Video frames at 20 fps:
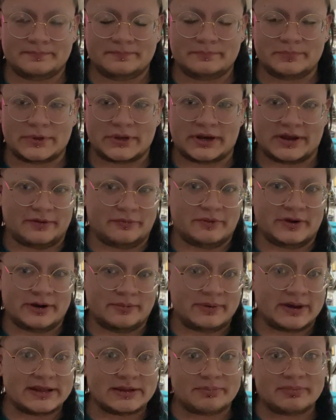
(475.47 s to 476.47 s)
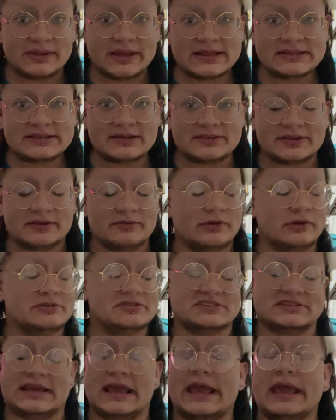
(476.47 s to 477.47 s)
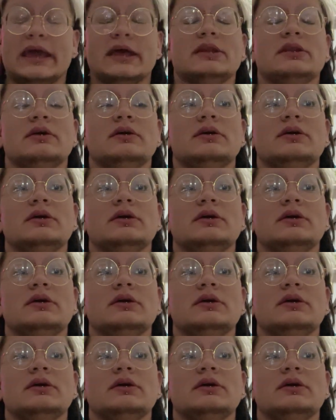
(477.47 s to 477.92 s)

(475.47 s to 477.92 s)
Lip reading: But I want to buy the plants out there. You just can't.